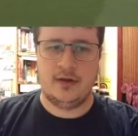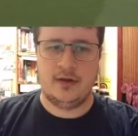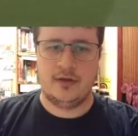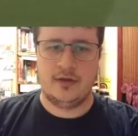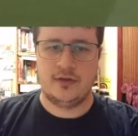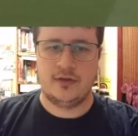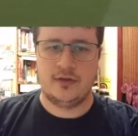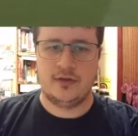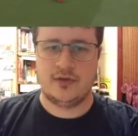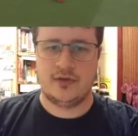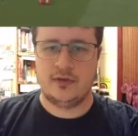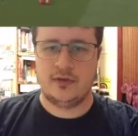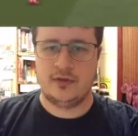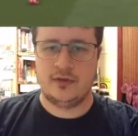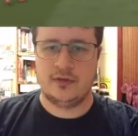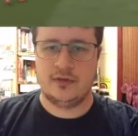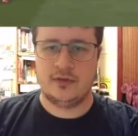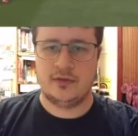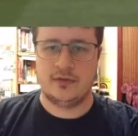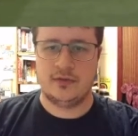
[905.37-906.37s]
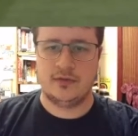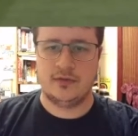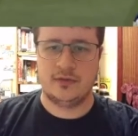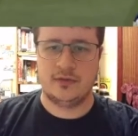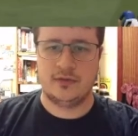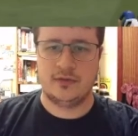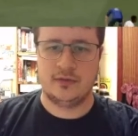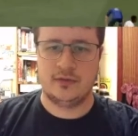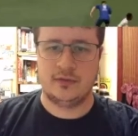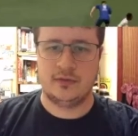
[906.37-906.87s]

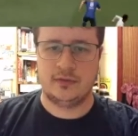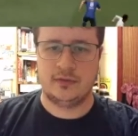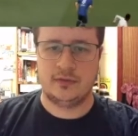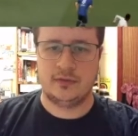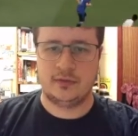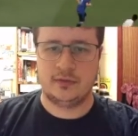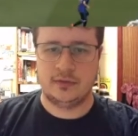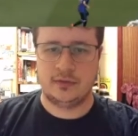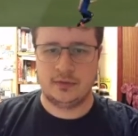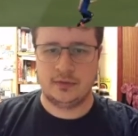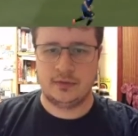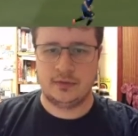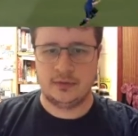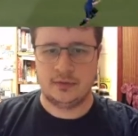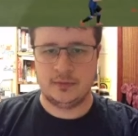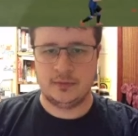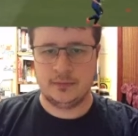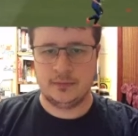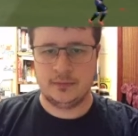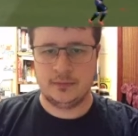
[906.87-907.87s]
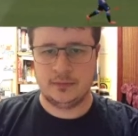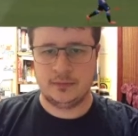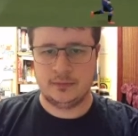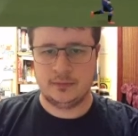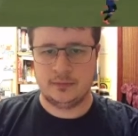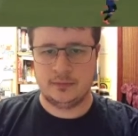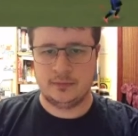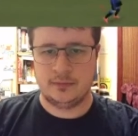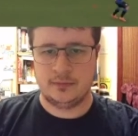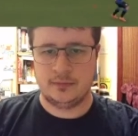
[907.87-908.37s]

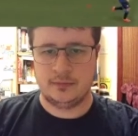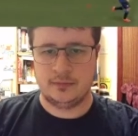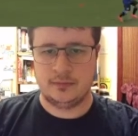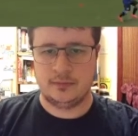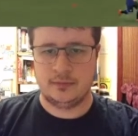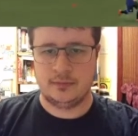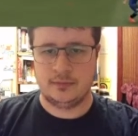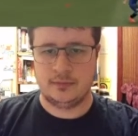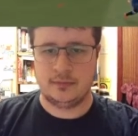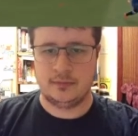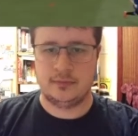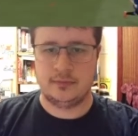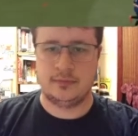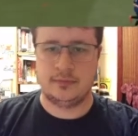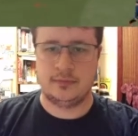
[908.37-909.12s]
(no one is talking)